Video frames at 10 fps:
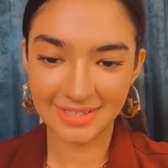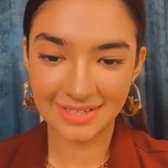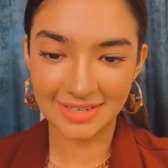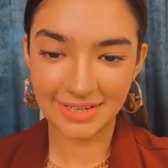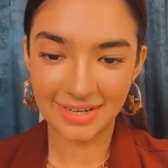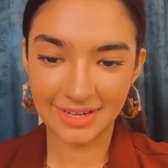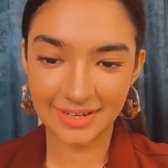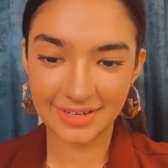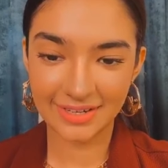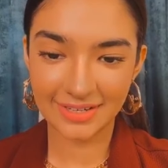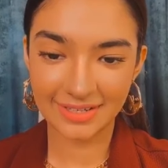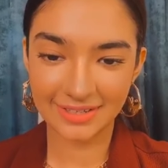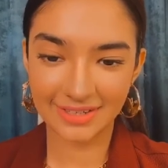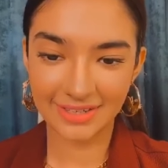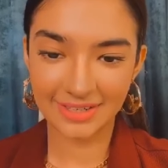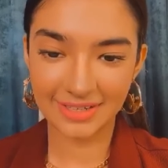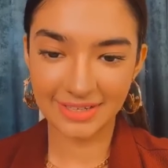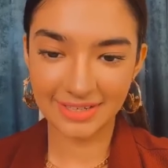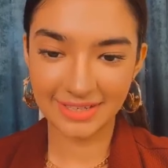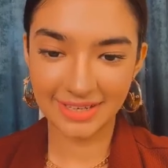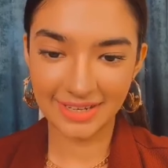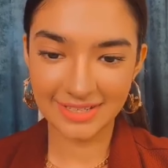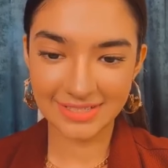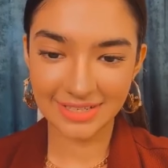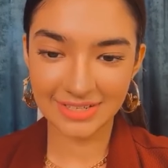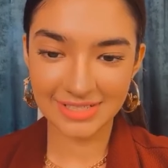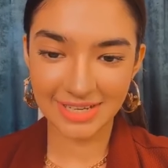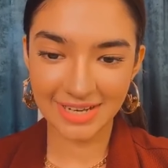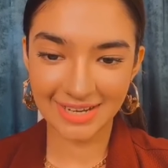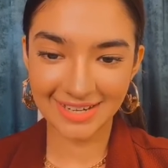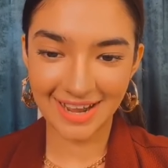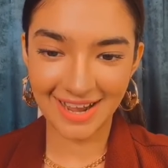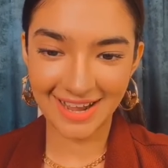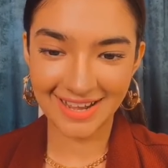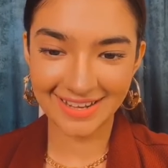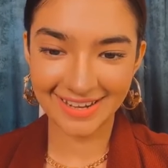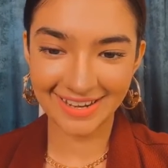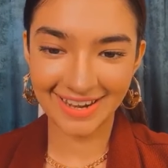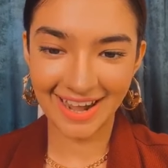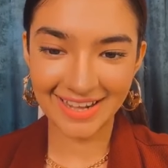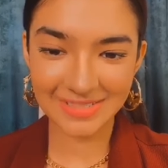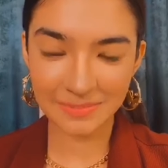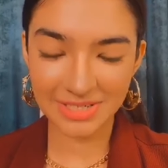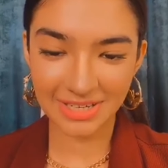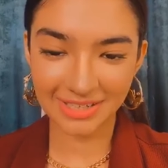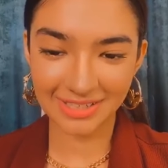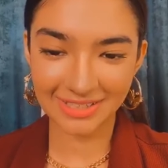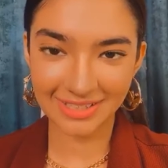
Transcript: Hi. Hey, Slayer Sane, hi. Hi, Smith Tucker.